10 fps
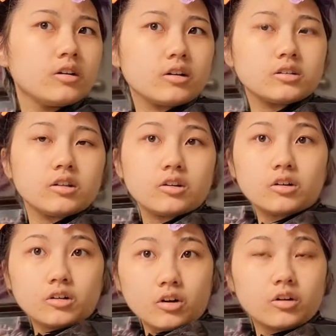because there
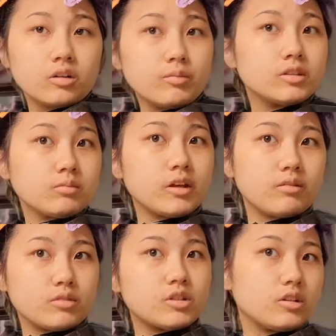are gonna be some
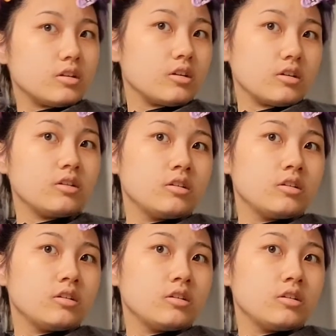damage in here,